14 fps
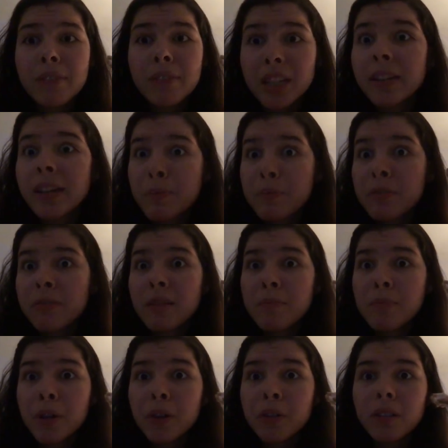if I could, I'd
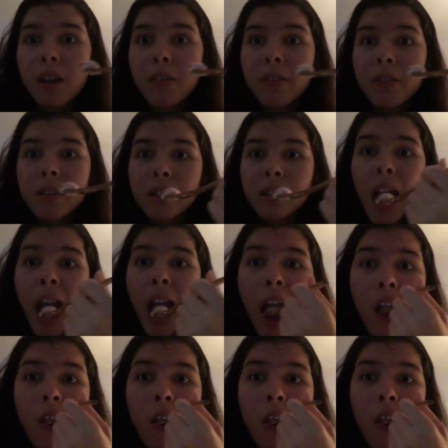prevent both, obviously.